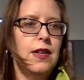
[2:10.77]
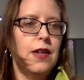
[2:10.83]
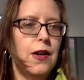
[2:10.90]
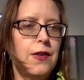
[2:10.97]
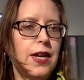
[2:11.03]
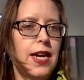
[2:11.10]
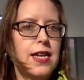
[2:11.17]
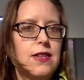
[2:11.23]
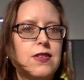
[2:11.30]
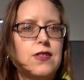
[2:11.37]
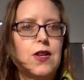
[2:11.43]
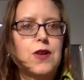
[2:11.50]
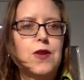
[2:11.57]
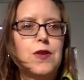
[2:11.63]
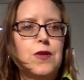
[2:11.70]
Okay,
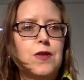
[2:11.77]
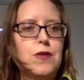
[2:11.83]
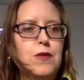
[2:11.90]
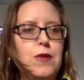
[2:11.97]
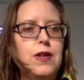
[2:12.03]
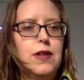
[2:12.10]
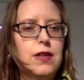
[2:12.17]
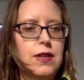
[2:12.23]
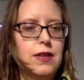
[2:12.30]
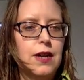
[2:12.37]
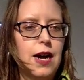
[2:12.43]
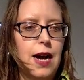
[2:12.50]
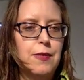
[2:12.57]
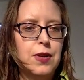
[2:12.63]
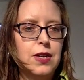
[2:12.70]
so
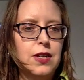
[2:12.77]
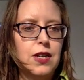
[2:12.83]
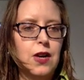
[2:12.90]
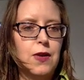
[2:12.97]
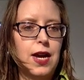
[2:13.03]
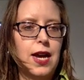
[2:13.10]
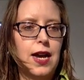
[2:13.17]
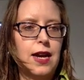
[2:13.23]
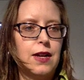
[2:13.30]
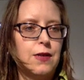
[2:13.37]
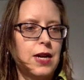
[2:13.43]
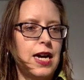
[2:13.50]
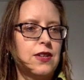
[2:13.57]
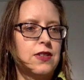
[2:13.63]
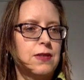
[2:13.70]
I'm going to go ahead.
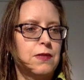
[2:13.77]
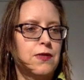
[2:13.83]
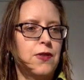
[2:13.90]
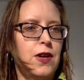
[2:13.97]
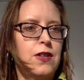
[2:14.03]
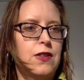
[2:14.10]
Well, actually, before